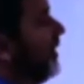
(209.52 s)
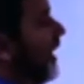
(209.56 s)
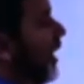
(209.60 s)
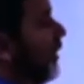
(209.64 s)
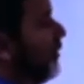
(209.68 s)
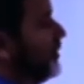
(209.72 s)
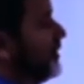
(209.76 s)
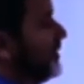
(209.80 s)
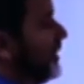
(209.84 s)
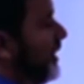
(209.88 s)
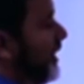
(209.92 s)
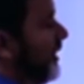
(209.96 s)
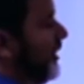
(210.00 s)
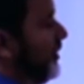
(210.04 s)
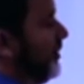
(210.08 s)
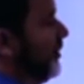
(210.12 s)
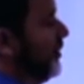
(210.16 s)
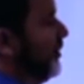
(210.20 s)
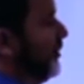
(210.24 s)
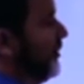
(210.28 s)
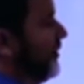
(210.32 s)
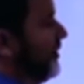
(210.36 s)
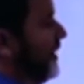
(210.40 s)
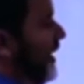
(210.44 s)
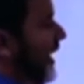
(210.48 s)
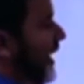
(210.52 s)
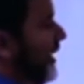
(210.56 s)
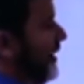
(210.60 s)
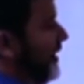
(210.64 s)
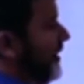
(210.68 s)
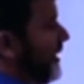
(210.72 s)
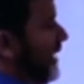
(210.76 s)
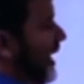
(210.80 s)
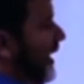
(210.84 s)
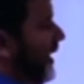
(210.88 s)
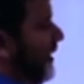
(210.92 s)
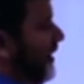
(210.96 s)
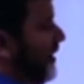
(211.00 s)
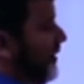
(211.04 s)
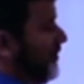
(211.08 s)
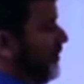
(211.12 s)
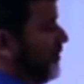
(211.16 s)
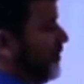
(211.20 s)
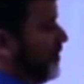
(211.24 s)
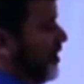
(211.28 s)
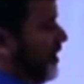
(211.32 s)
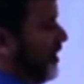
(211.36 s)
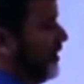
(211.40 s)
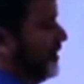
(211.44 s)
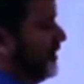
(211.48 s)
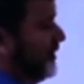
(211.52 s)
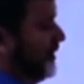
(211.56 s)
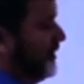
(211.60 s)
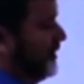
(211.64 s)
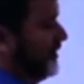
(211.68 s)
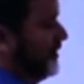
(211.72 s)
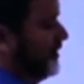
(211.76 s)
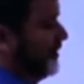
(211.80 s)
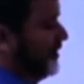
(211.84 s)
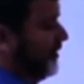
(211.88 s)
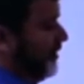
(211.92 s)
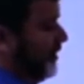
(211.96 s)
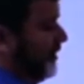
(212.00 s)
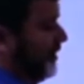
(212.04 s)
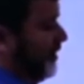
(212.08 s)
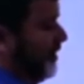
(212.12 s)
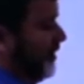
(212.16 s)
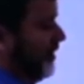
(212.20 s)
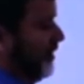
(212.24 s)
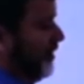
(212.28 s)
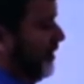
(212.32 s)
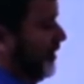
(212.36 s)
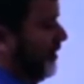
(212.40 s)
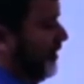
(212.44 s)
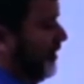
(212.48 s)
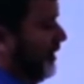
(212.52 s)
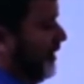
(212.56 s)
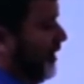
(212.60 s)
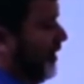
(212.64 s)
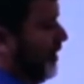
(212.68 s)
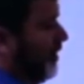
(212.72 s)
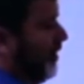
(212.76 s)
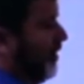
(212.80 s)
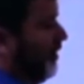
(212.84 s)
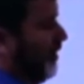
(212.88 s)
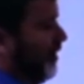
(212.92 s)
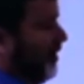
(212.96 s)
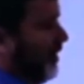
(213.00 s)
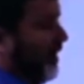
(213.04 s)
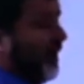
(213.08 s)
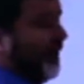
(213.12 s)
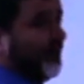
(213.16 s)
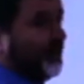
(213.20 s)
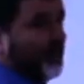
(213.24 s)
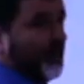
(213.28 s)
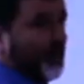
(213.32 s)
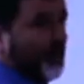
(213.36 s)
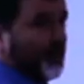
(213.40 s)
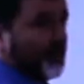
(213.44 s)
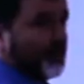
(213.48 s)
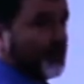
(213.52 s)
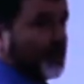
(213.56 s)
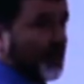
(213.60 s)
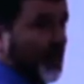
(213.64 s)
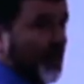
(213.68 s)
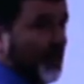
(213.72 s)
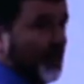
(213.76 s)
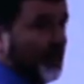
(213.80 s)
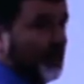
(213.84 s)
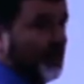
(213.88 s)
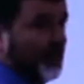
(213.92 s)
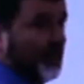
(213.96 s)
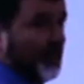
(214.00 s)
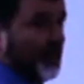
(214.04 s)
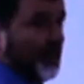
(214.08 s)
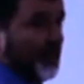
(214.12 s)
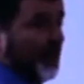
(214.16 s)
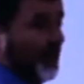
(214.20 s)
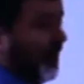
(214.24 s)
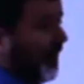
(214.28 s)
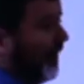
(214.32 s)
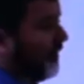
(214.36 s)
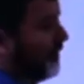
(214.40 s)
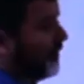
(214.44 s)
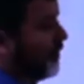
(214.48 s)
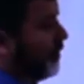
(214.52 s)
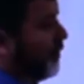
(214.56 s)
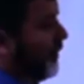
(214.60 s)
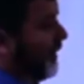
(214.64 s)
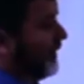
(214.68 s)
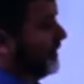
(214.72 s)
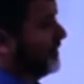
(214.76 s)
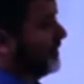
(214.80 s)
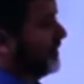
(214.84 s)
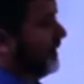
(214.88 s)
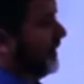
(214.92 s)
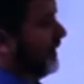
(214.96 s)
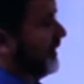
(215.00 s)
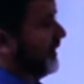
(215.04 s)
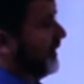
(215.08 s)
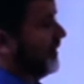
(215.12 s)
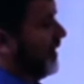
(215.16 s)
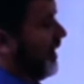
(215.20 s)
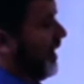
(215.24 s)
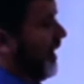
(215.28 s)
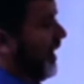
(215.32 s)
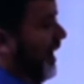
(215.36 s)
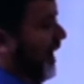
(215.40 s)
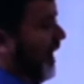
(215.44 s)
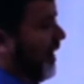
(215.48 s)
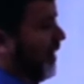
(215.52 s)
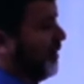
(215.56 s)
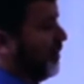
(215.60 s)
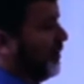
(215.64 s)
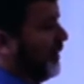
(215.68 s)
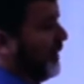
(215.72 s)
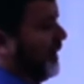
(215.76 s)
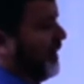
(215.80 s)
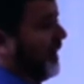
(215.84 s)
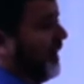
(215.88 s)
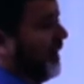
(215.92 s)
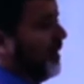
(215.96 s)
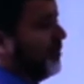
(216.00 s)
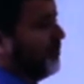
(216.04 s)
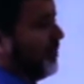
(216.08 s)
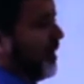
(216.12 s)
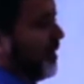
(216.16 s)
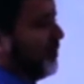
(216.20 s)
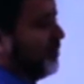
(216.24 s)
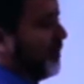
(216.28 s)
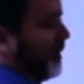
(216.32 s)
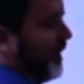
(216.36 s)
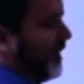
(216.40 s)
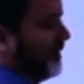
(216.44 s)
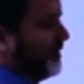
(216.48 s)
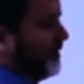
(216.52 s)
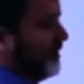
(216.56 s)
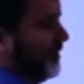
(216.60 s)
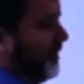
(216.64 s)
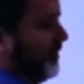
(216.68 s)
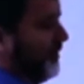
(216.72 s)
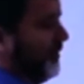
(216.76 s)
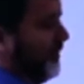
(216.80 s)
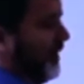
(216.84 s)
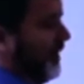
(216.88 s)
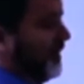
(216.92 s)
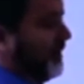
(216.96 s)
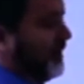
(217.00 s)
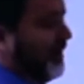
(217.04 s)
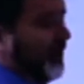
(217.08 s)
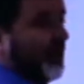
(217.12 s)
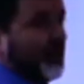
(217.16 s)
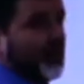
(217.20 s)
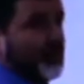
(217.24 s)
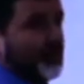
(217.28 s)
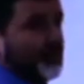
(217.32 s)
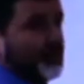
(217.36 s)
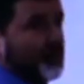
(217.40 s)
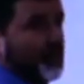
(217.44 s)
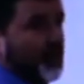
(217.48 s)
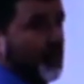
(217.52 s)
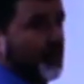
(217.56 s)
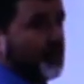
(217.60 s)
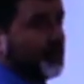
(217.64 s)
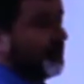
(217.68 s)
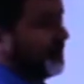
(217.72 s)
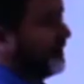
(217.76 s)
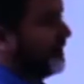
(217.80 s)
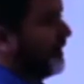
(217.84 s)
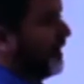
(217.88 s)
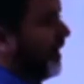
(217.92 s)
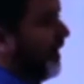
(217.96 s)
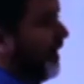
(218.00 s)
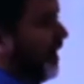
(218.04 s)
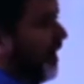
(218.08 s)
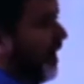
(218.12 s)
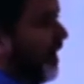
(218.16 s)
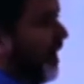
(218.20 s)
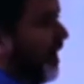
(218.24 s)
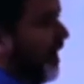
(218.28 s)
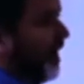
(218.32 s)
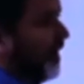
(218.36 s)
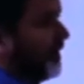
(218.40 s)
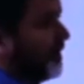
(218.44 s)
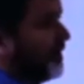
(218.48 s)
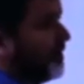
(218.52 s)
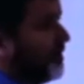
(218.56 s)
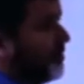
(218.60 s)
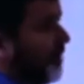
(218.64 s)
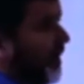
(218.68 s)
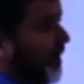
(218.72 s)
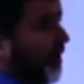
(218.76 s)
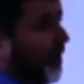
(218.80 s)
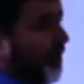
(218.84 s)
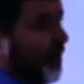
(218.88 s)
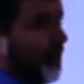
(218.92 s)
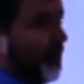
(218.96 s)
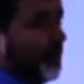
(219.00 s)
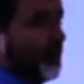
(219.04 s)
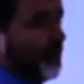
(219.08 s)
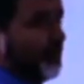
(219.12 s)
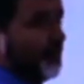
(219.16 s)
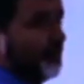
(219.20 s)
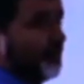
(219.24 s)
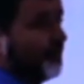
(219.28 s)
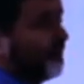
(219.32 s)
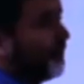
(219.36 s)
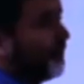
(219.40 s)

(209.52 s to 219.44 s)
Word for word: Now what you got to do is get negative charges here on the inner side. And the question is, how do I get my positive and negative charges onto my ark?